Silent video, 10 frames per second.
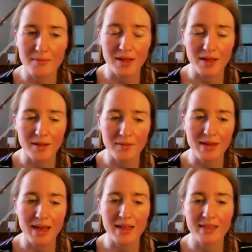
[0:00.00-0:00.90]

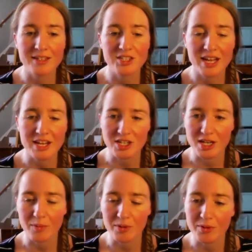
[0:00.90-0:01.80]
math education
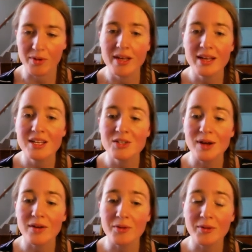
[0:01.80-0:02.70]
up through
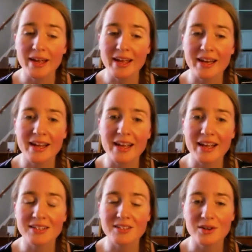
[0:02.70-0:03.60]
12th grade.
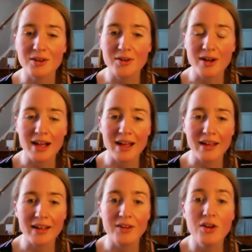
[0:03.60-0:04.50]
And so I
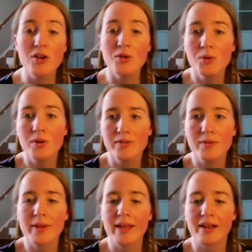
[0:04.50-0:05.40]
knew from
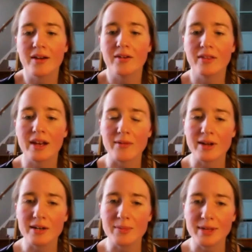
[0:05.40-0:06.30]
the get-go that I wanted
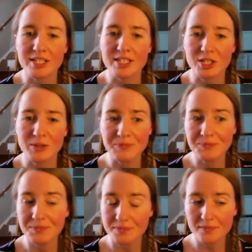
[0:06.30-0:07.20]
to be a teacher.
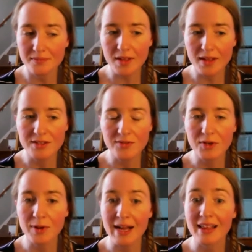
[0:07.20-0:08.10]
And so
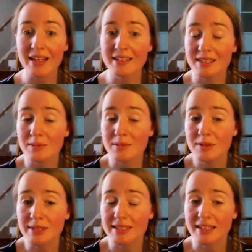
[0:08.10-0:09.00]
for a while I subbed in
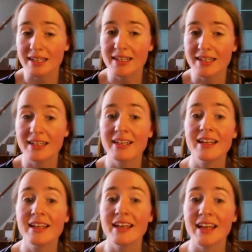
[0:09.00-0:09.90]
West Seneca,
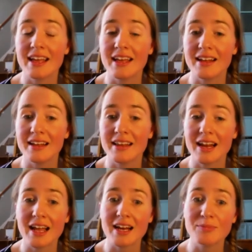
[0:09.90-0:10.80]
and then I
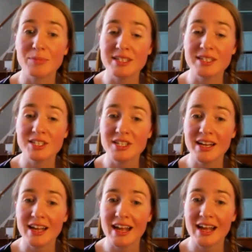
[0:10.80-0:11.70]
got a position
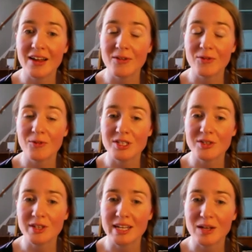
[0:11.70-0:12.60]
at 14
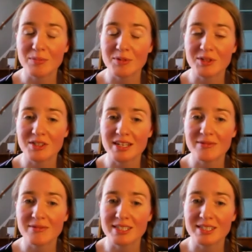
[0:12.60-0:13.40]
Holy Helpers and was a